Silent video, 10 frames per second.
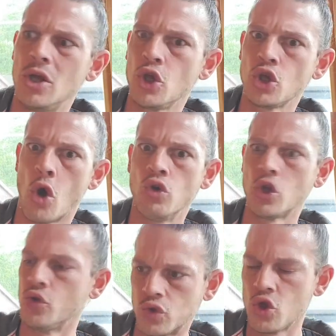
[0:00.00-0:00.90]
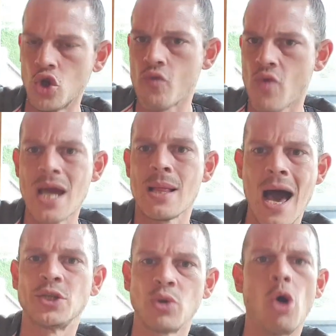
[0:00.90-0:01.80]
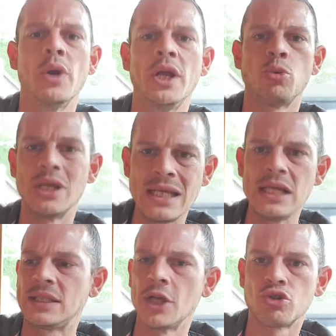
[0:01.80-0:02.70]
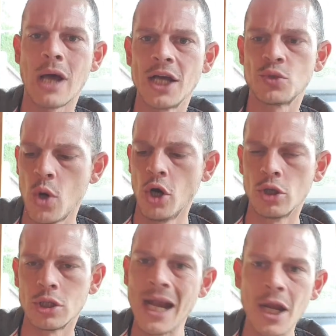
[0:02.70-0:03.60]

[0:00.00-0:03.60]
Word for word: They don't do do you not realise we're going into a decentralized world